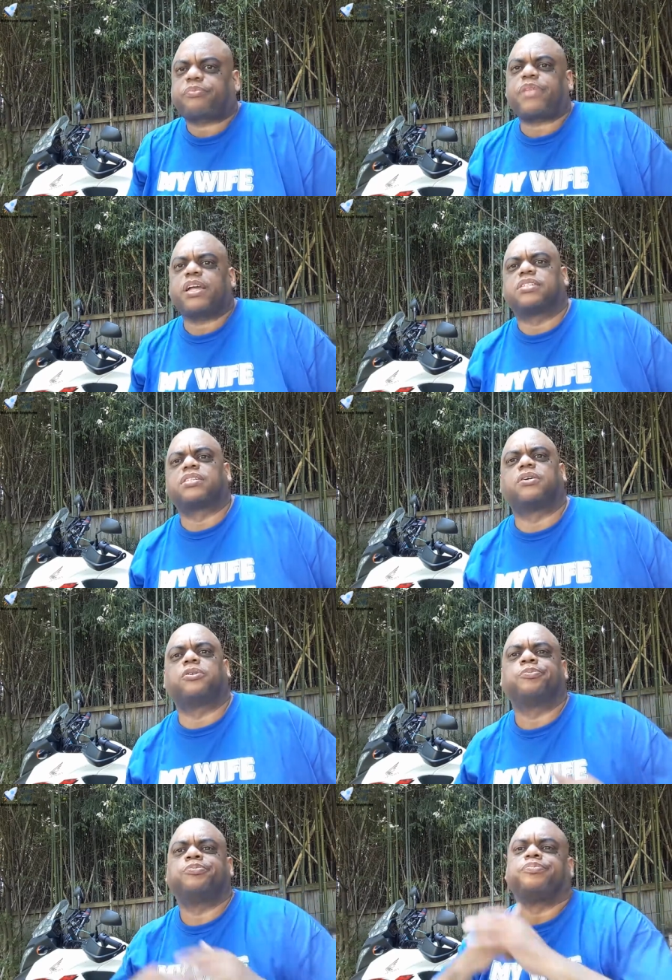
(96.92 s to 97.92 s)

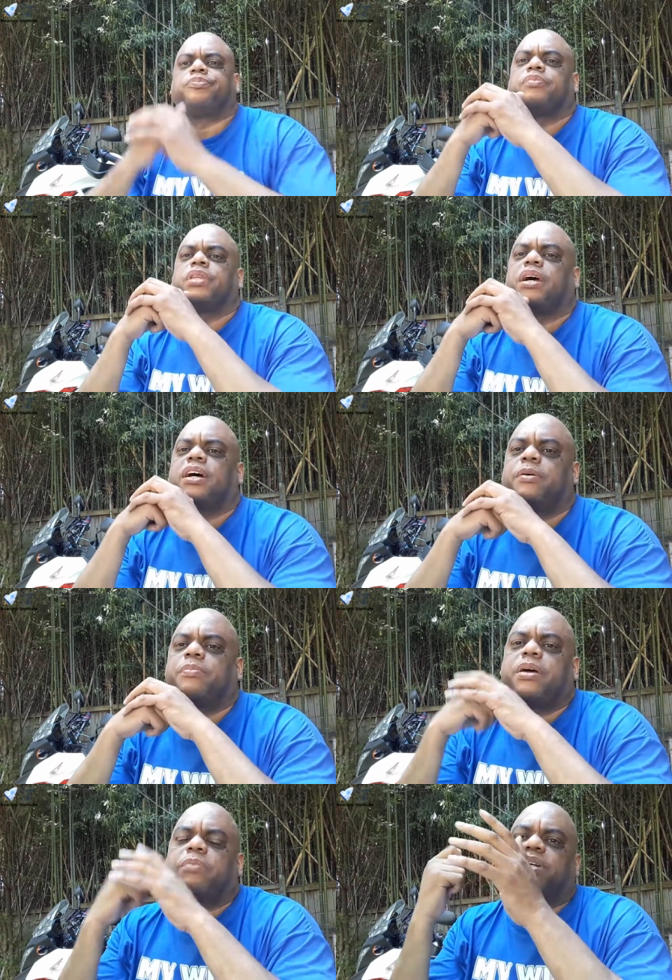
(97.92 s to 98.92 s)
so, um,
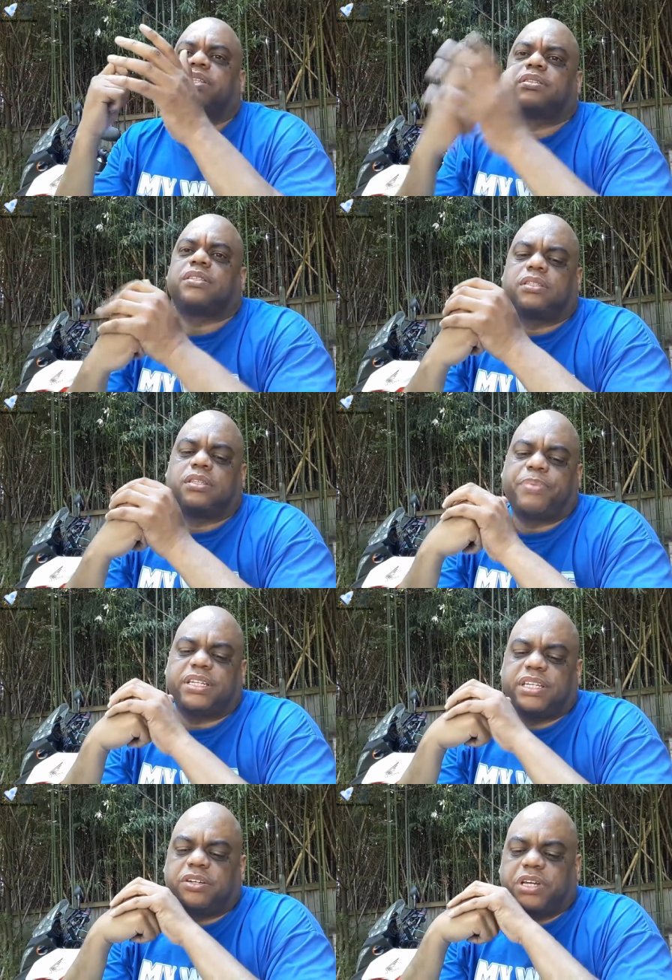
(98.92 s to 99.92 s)
but the big
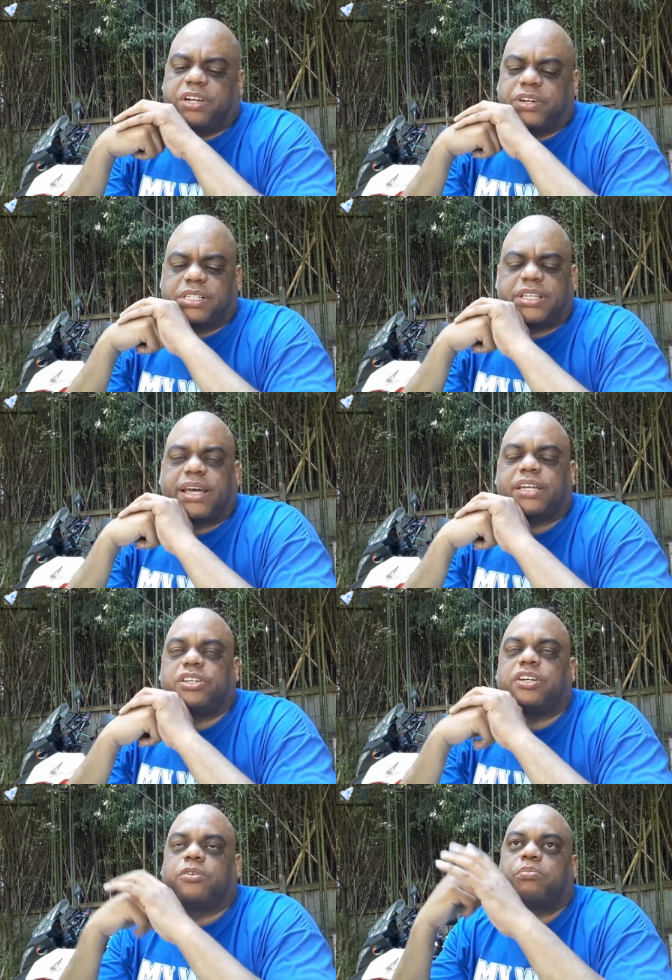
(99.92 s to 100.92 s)
deal here is that you
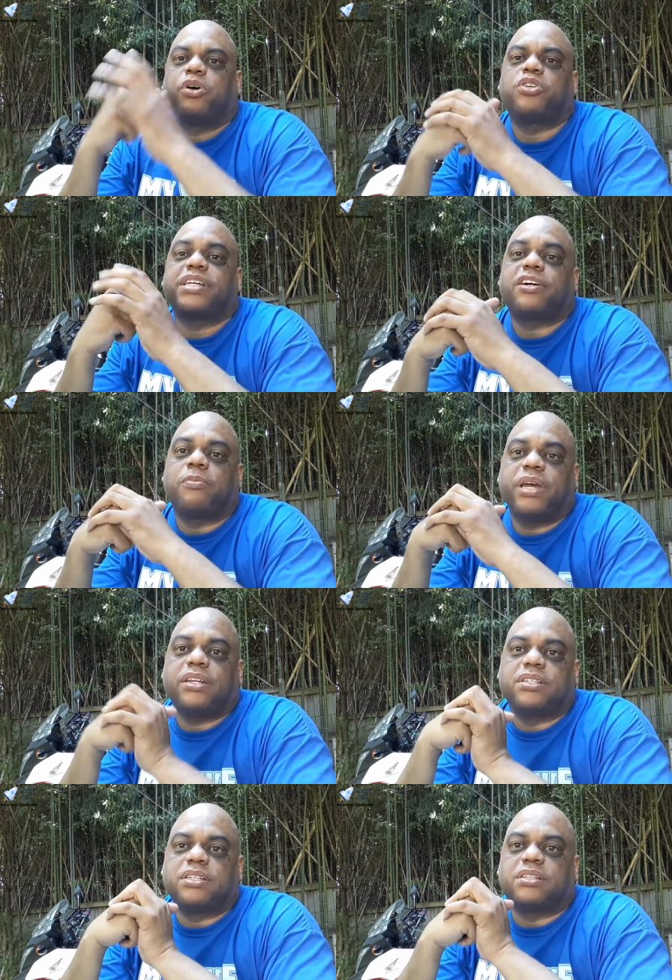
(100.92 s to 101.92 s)
know motorcycle
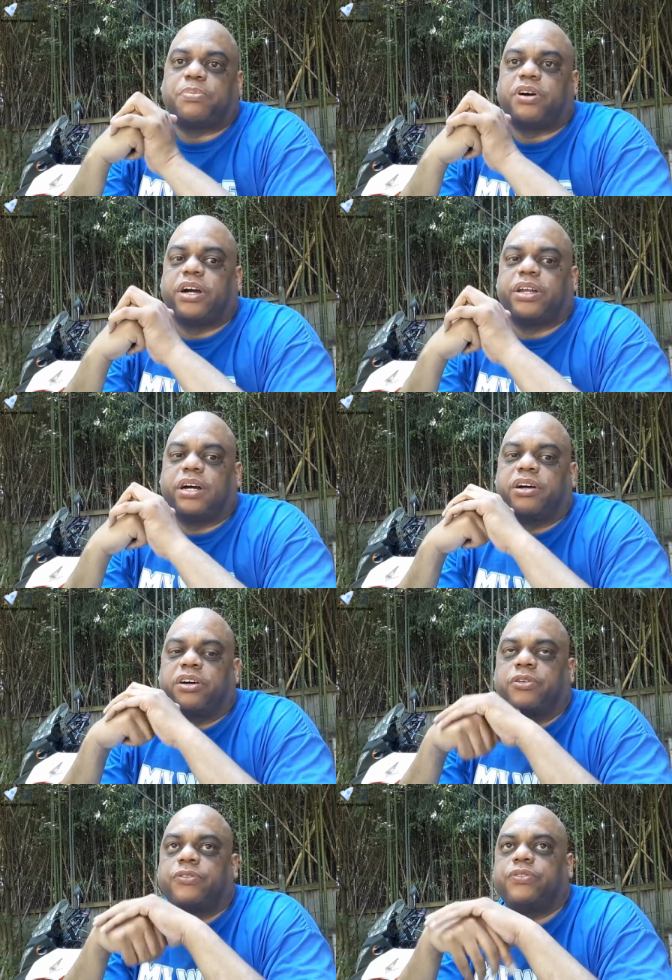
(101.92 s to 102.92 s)
maintenance is a part
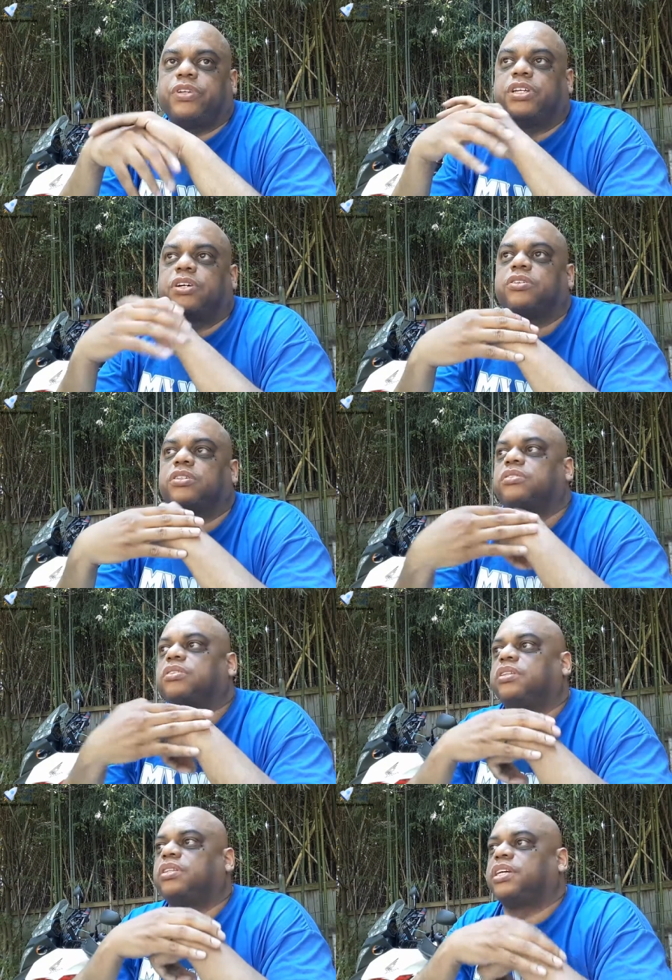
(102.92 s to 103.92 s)
of you know
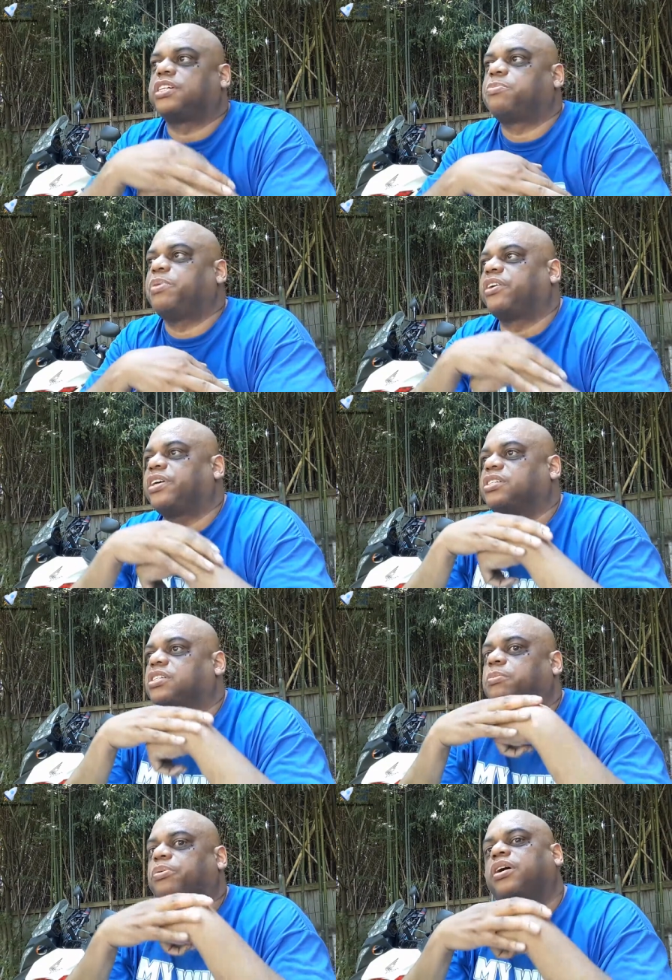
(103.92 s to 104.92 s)
the experience
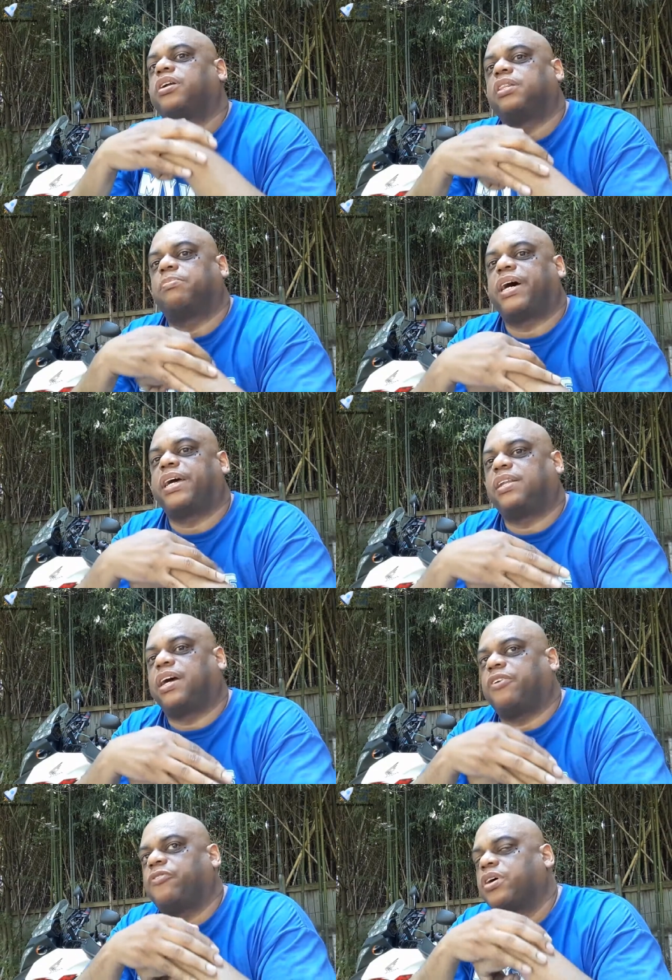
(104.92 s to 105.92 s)
it's a part of the bike life